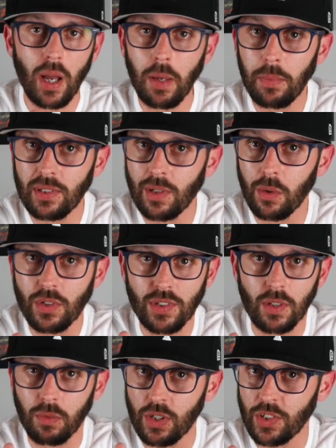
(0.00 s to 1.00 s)
8Bitdo
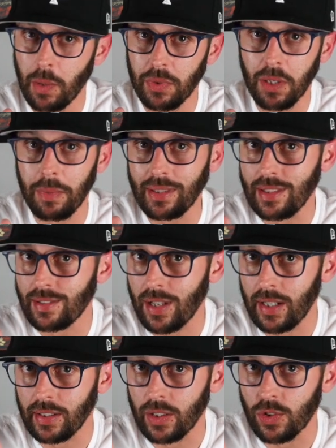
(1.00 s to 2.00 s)
isn't the first company to make these
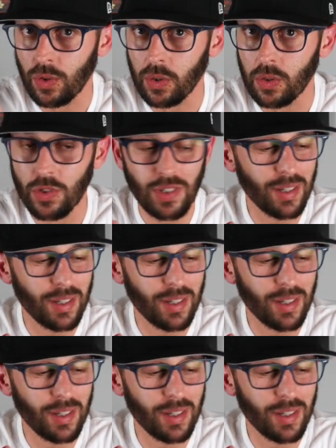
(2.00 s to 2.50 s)
tiny controllers,